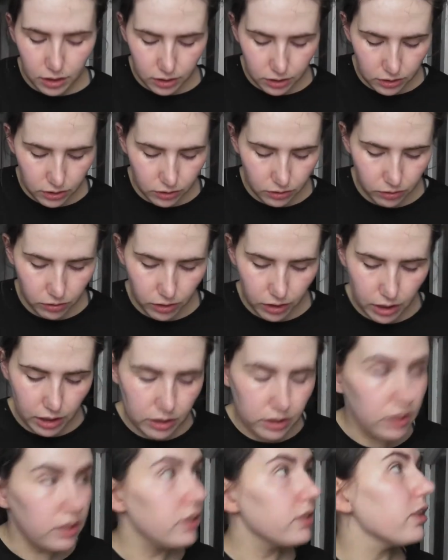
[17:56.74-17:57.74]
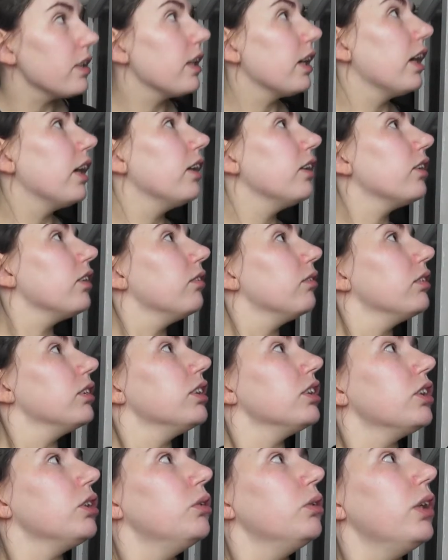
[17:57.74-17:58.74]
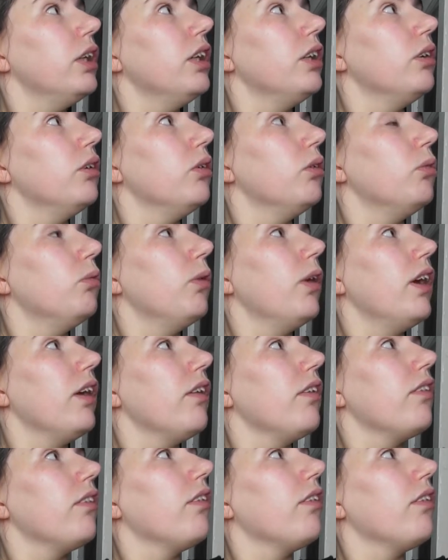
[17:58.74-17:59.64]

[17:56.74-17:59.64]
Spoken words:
So that is that. I'm going to go in with